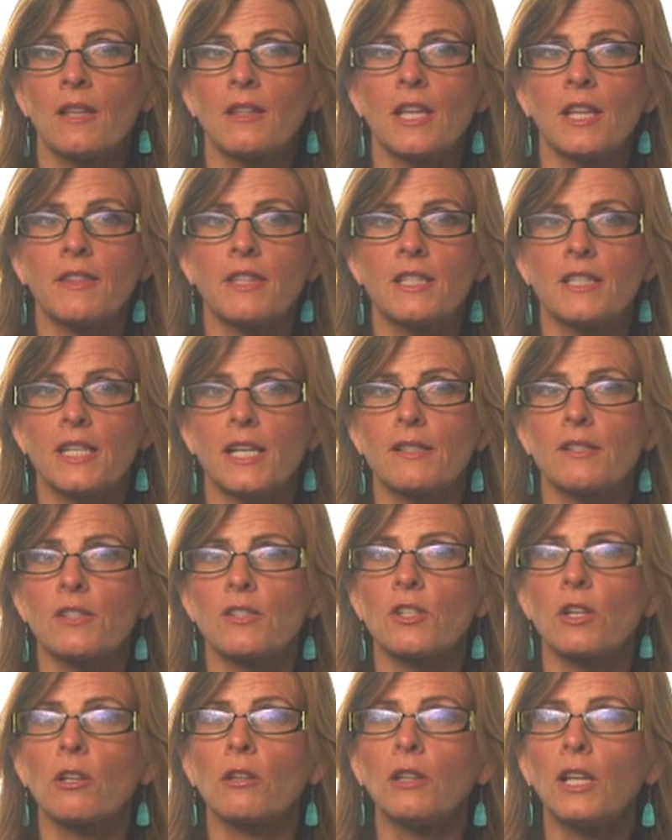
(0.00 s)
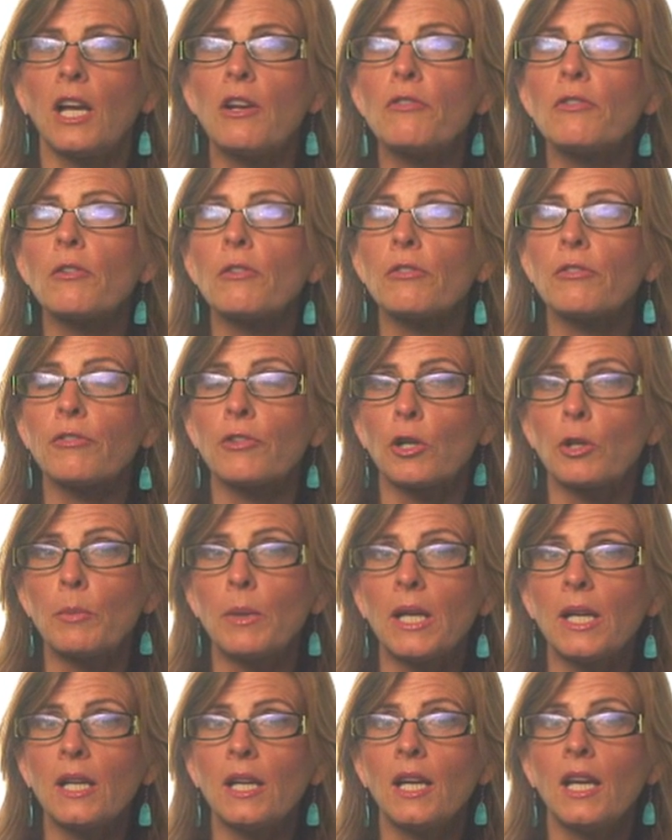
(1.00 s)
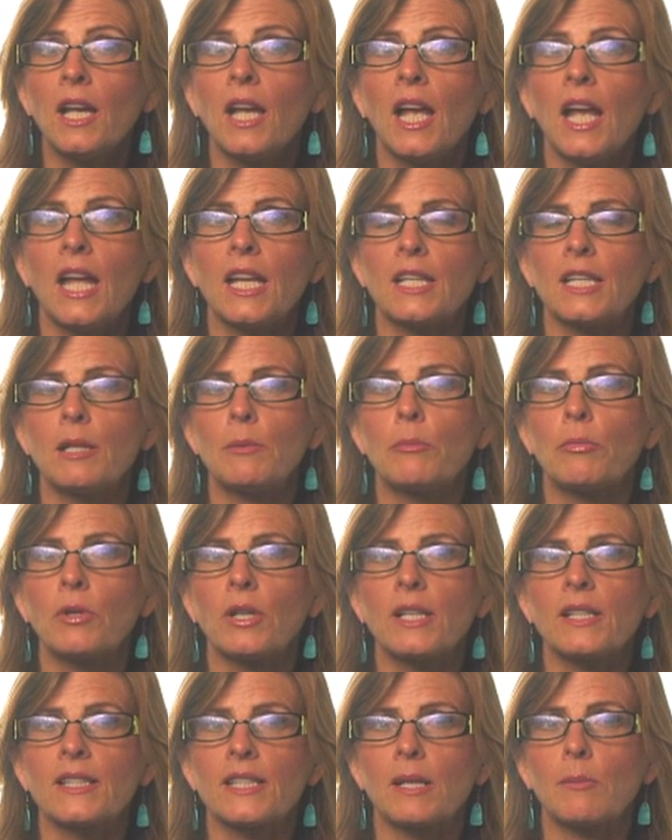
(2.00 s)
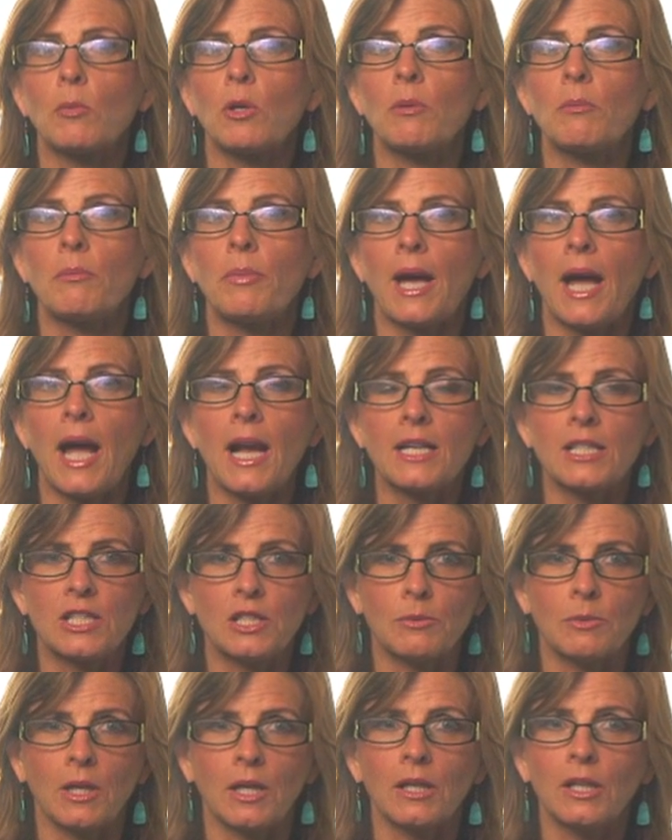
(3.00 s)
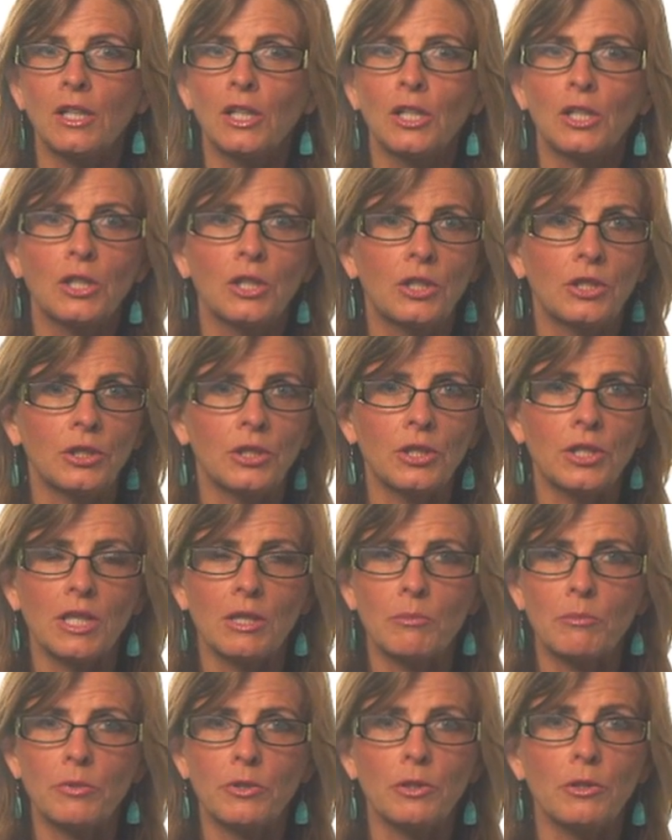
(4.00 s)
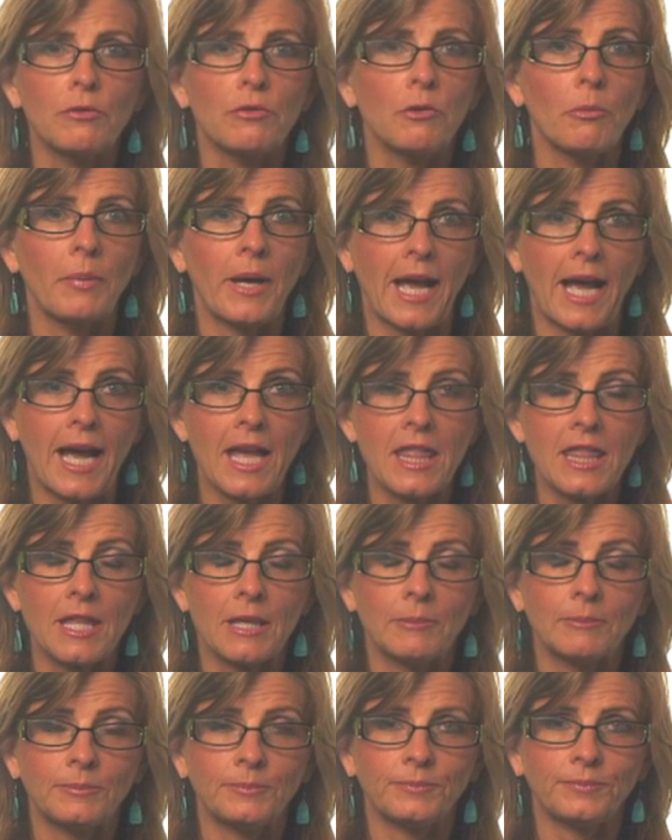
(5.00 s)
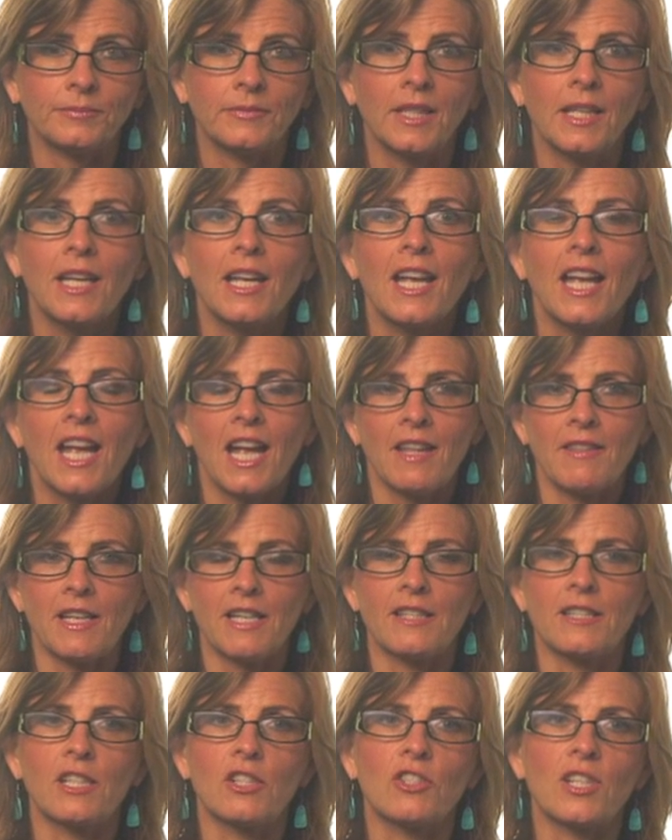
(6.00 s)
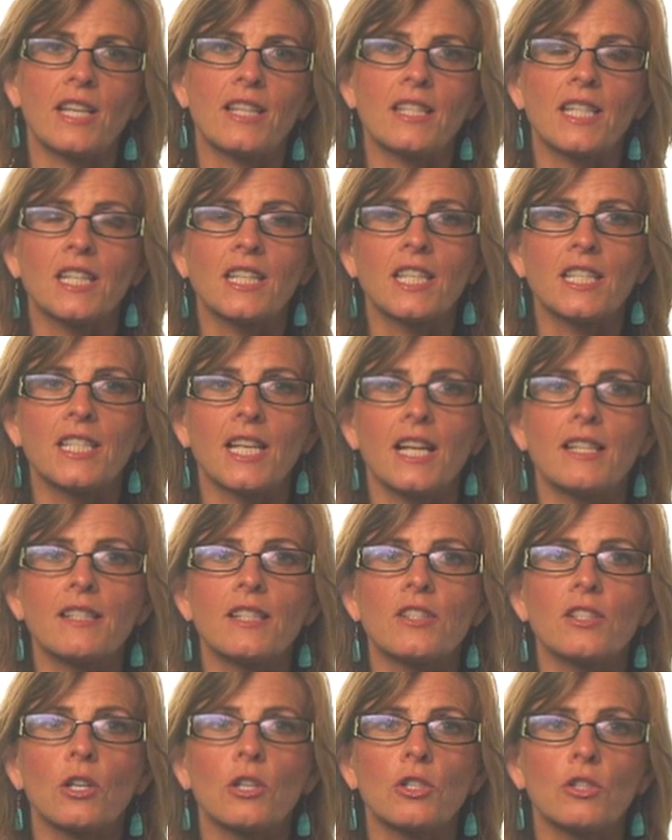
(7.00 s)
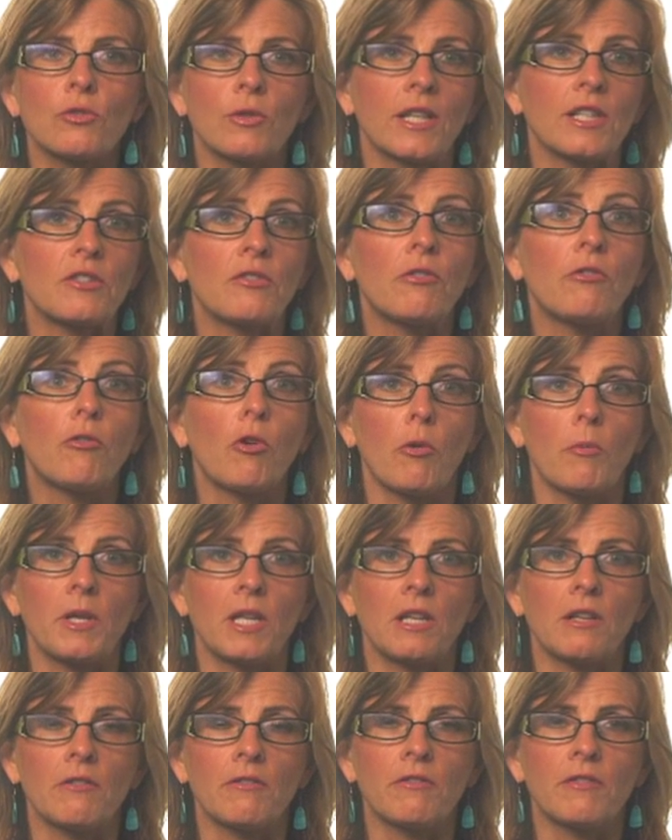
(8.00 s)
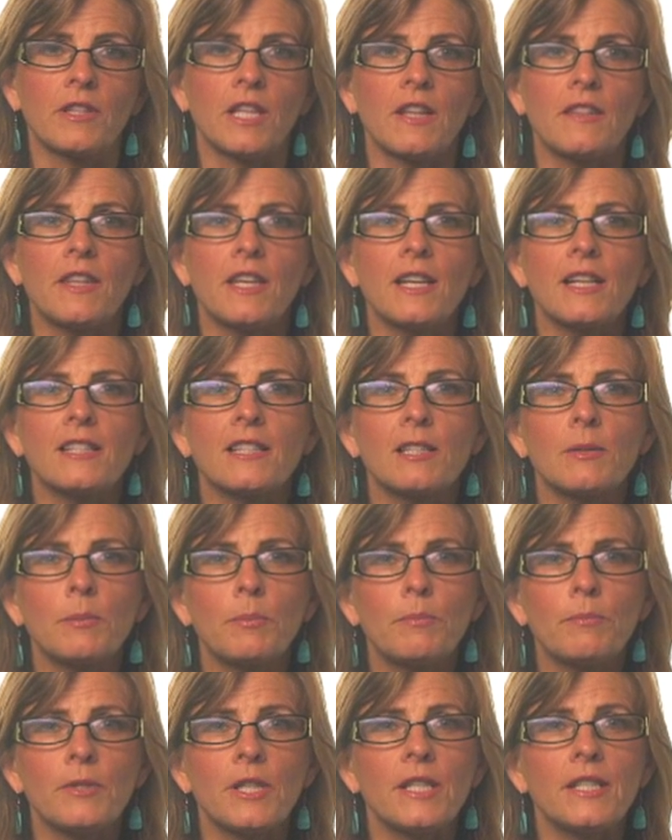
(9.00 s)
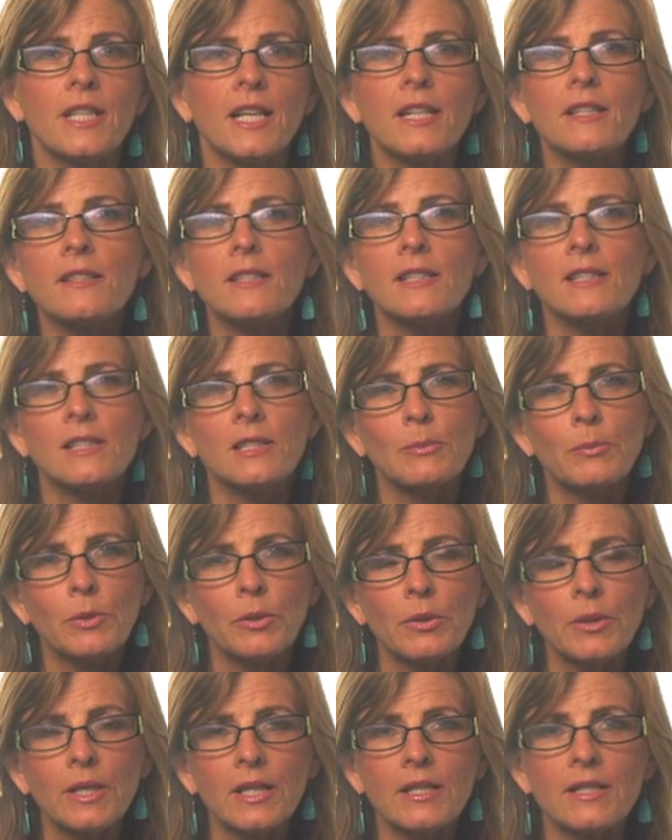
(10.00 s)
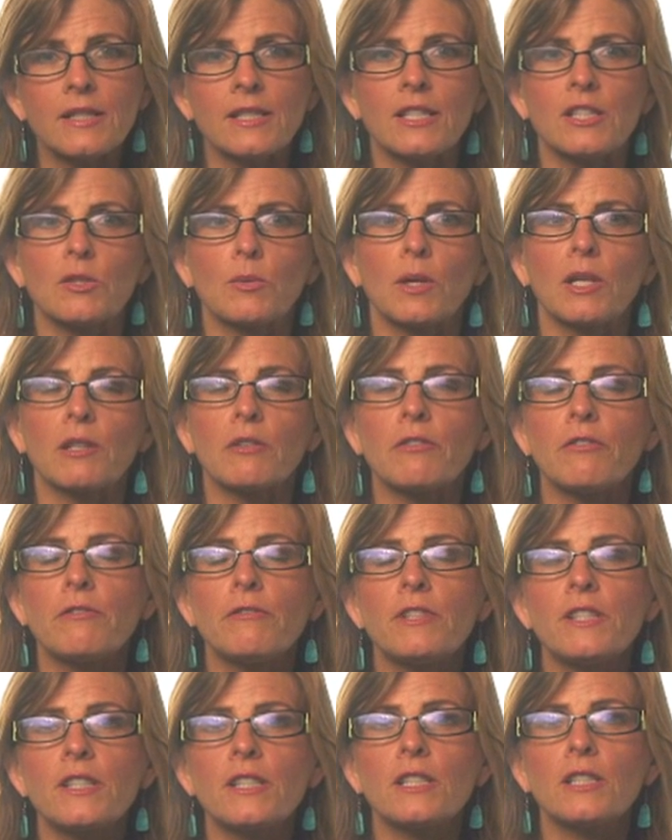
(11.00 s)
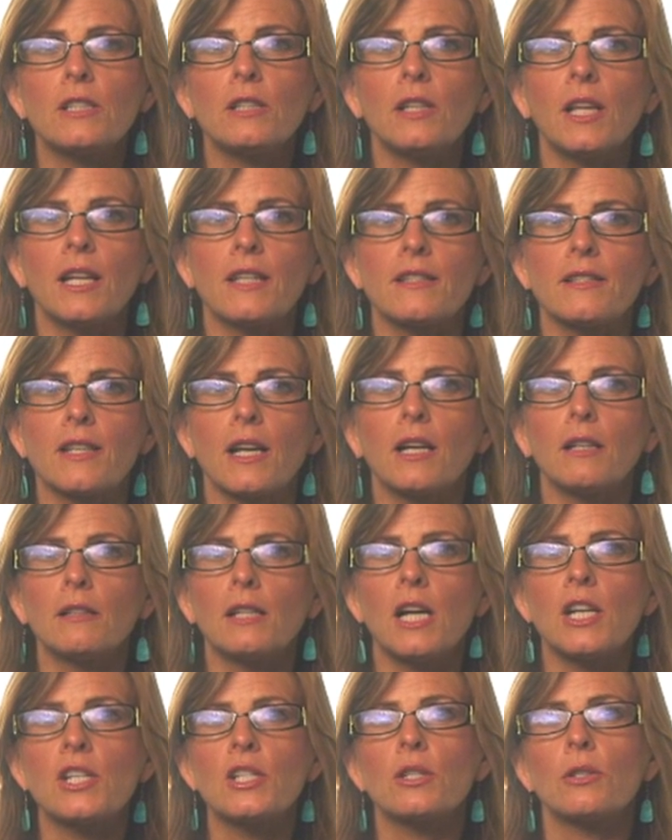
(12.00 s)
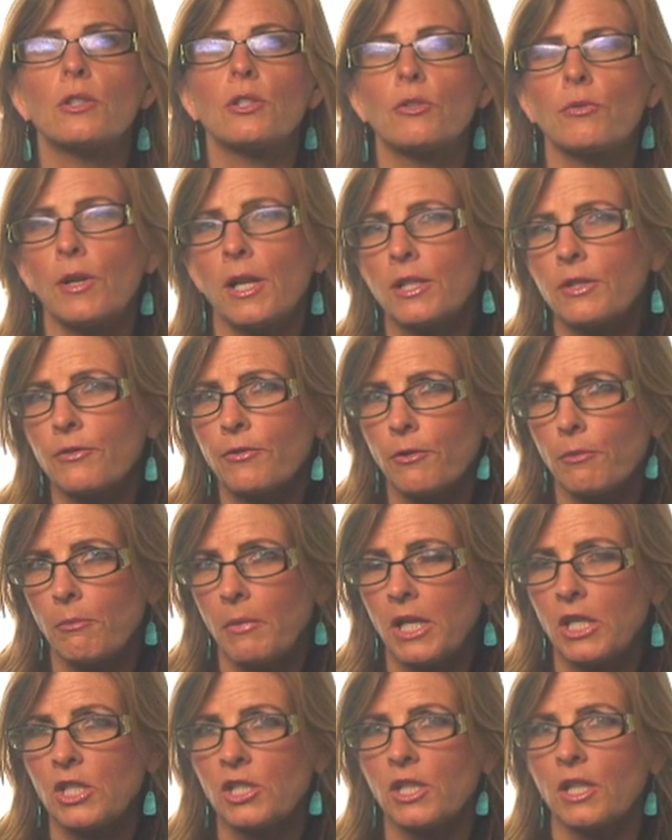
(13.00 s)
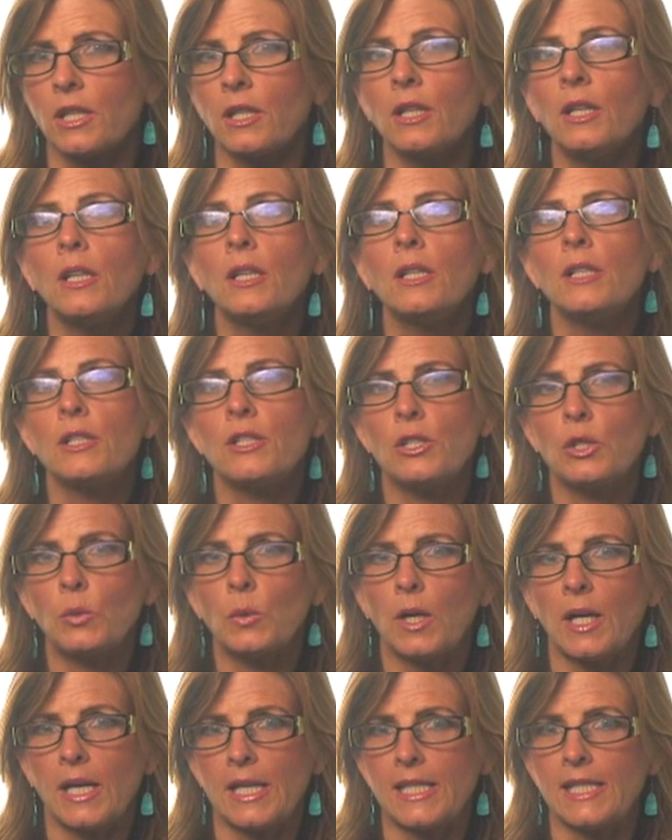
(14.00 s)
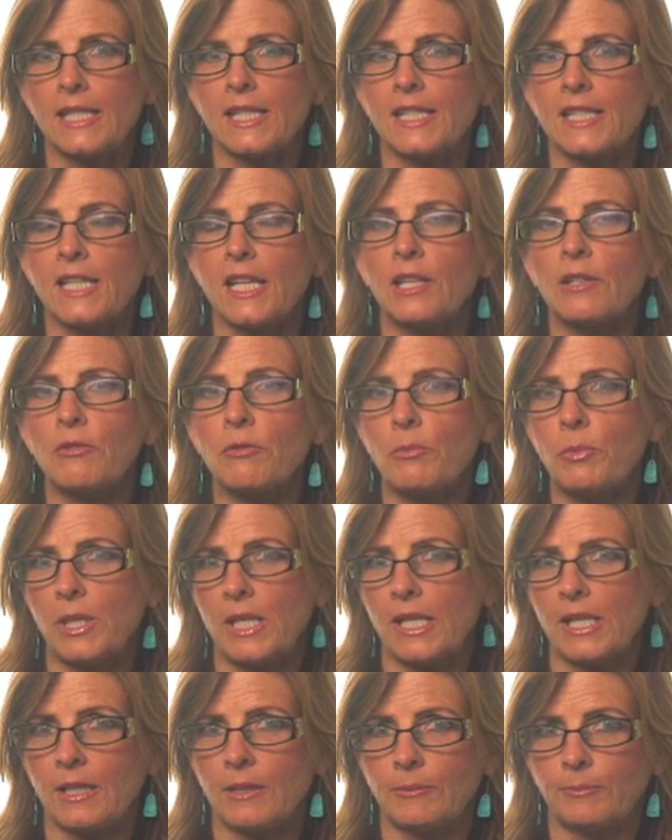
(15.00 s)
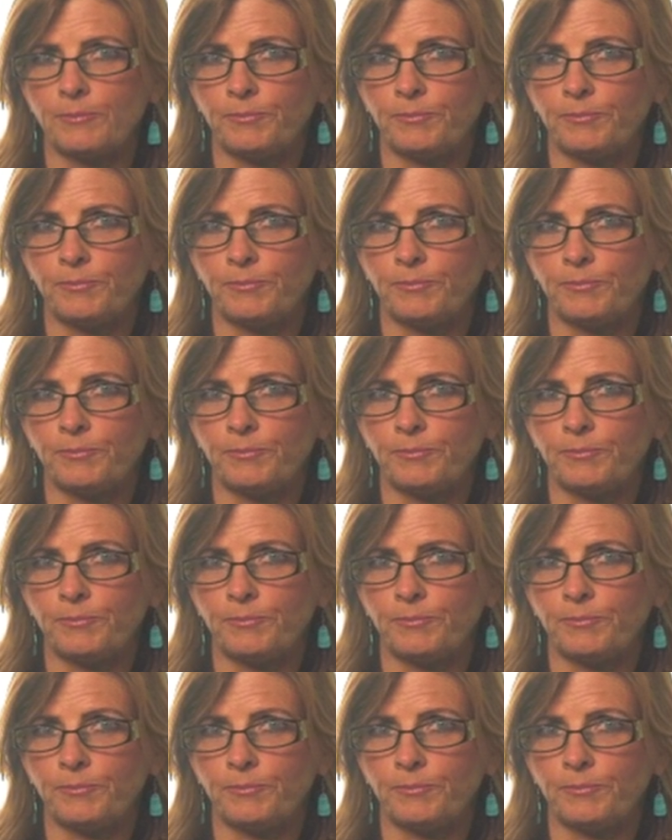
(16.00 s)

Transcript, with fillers: that the dances are life affirming and can bring someone back to a good and beautiful path. And they suggest that the dances are transformative, that the experience the dance experience is one of physical and psychological transformation to a heightened state of being.